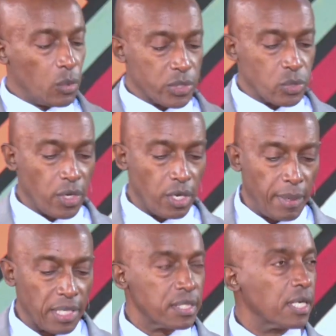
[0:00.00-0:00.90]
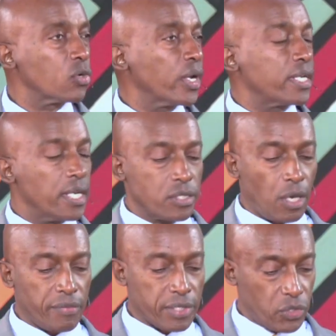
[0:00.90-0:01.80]
we're talking about the greatness
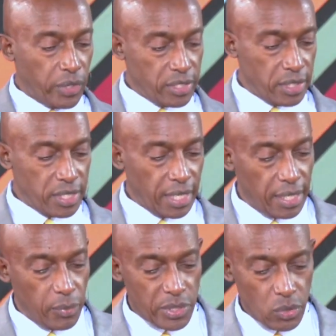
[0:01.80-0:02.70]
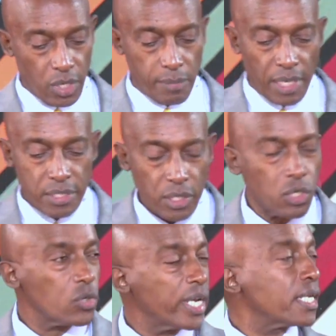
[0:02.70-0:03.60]
of His creation. Secondly, we're talking about the
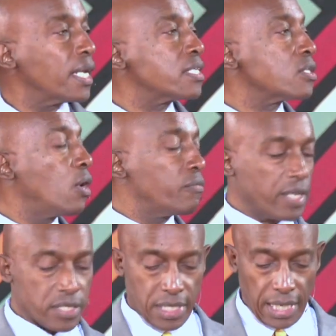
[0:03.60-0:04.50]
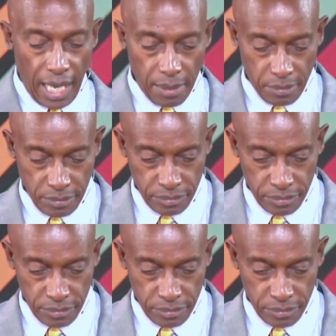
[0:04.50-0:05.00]
greatness of His claim.